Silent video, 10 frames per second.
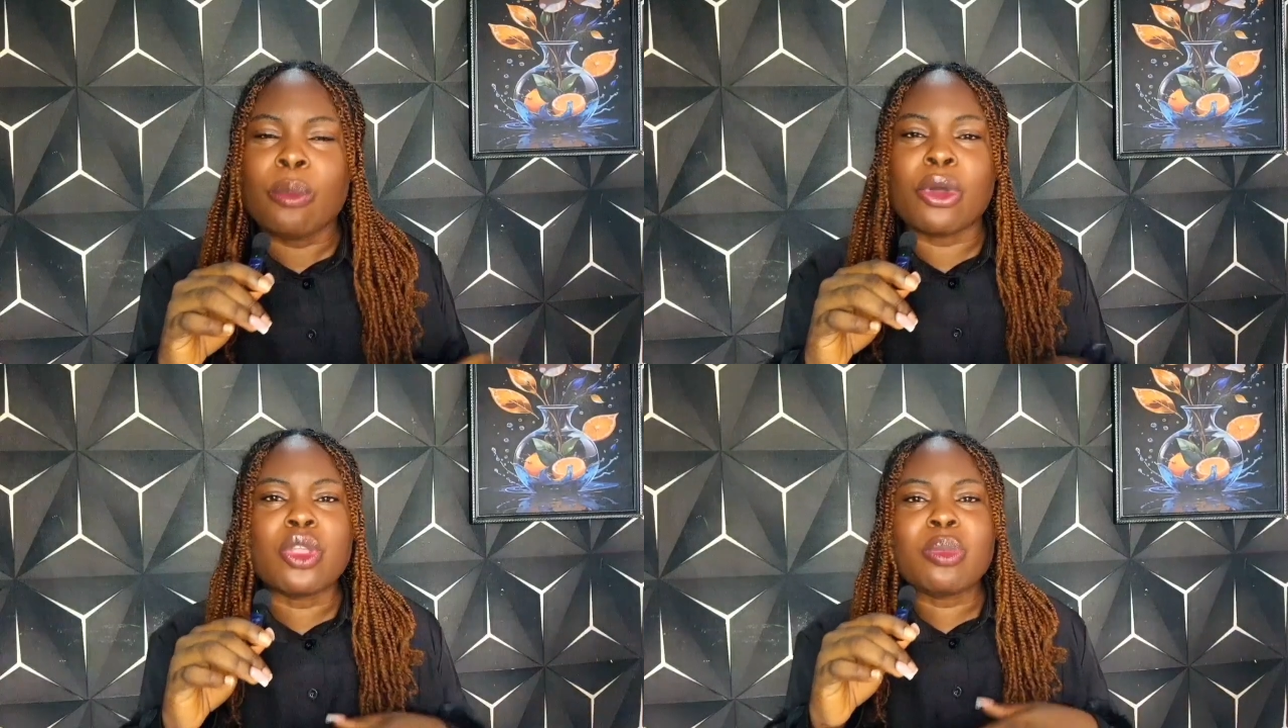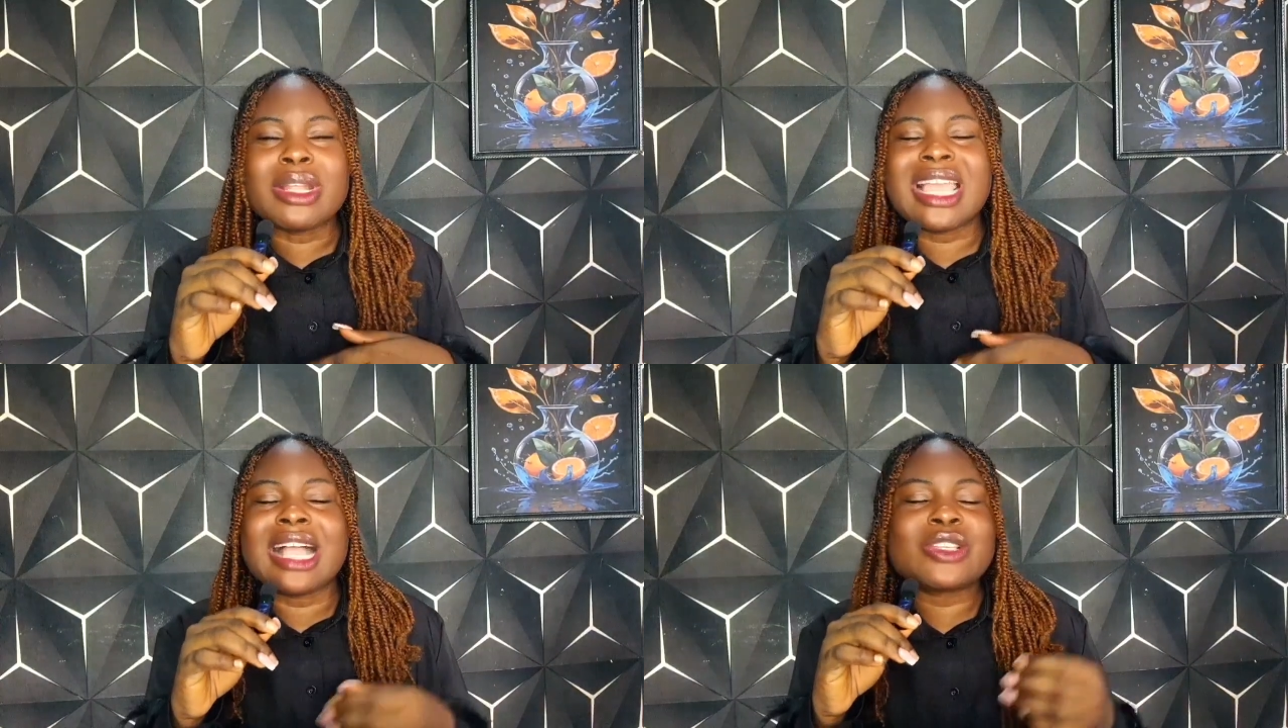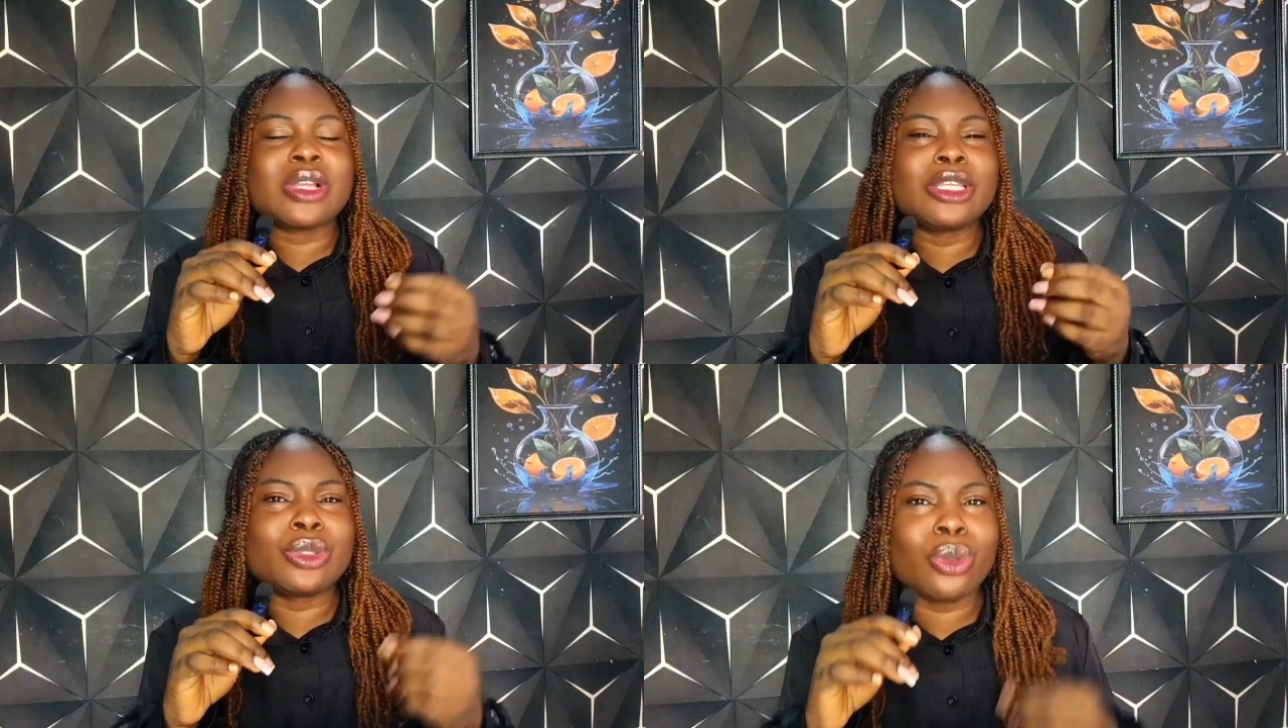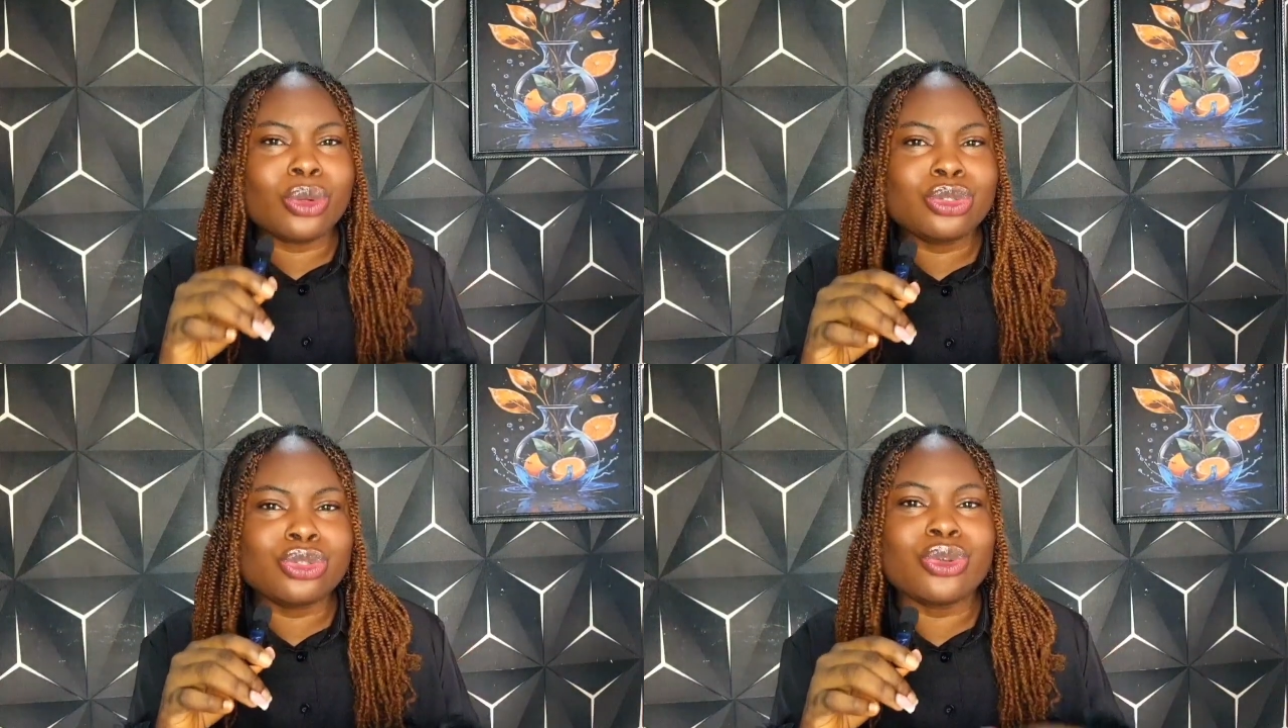but nobody actually
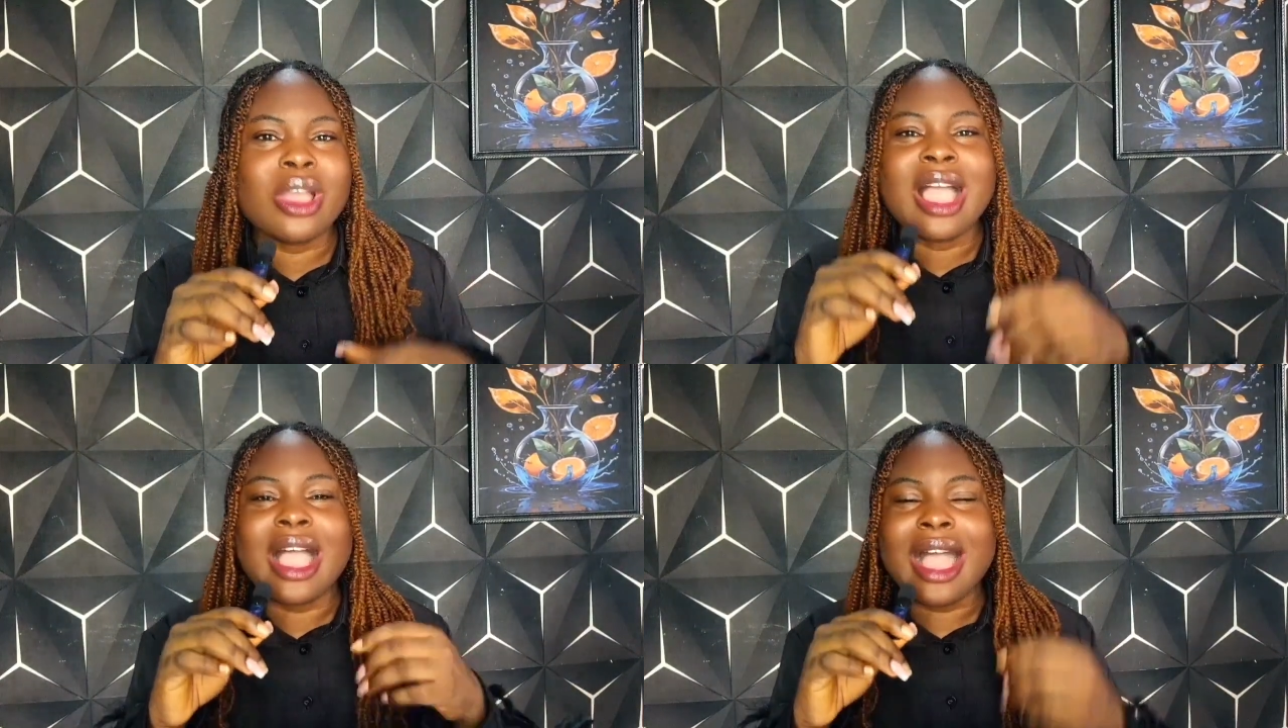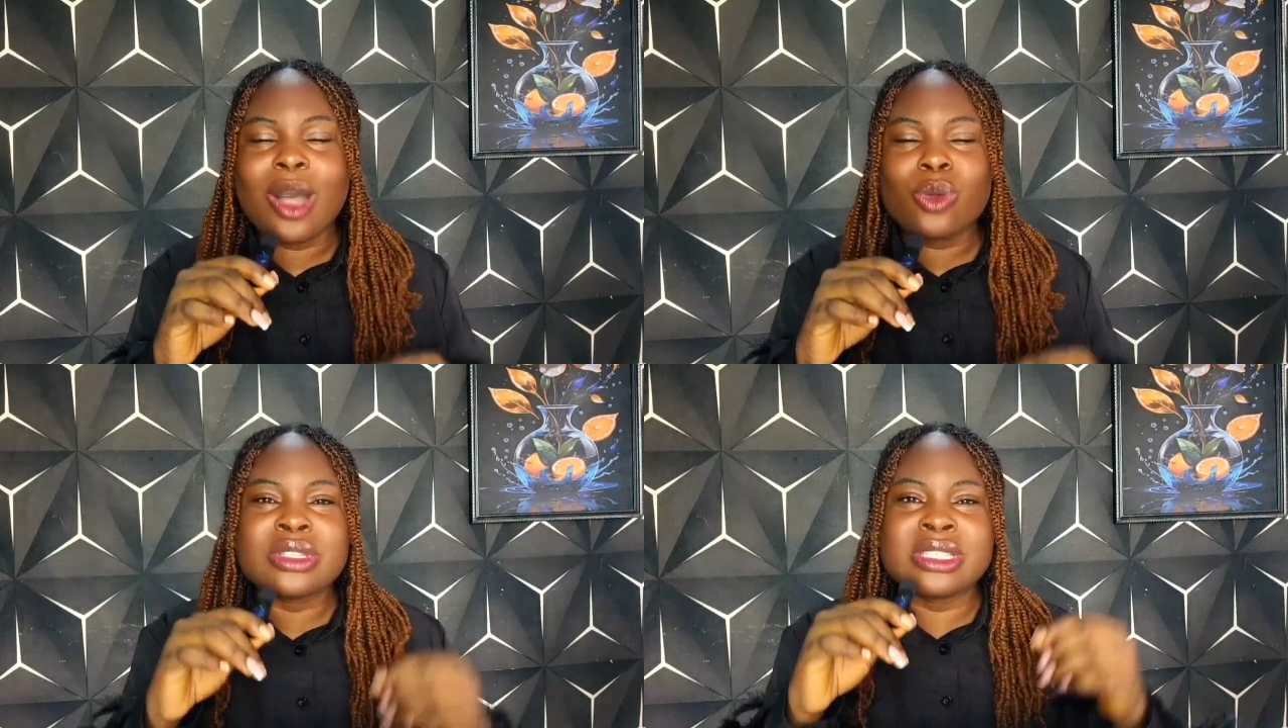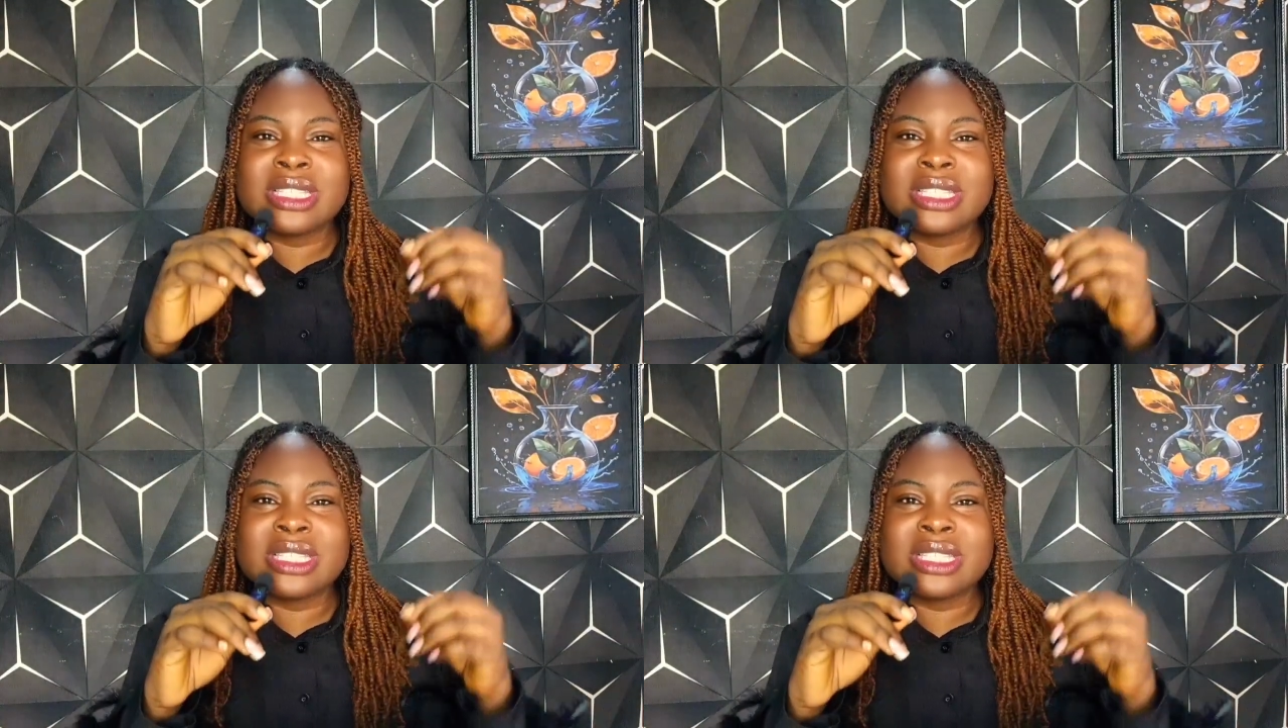told you how